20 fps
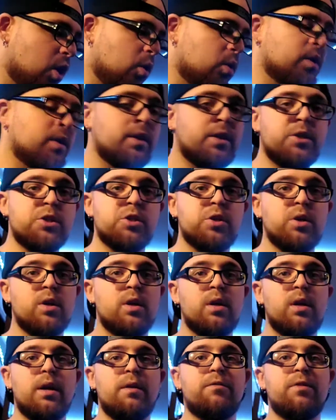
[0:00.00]
totally
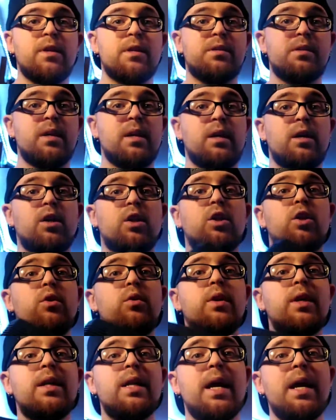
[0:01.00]
sure if this
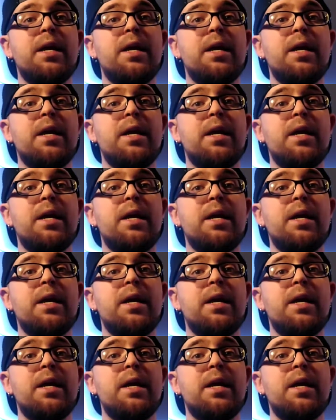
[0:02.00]
included